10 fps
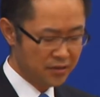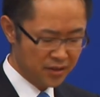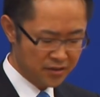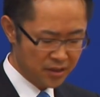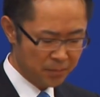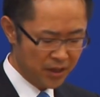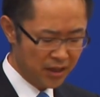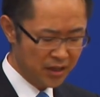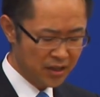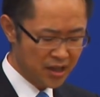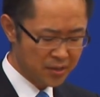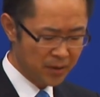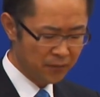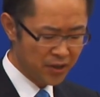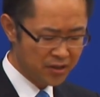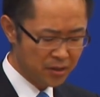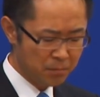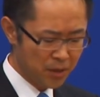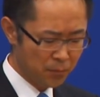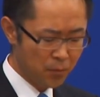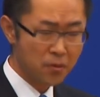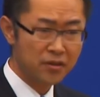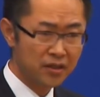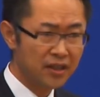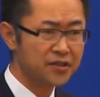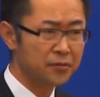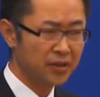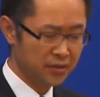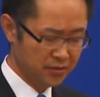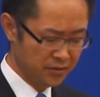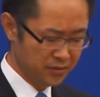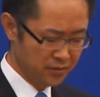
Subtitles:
that Japan has been facing before the earthquake.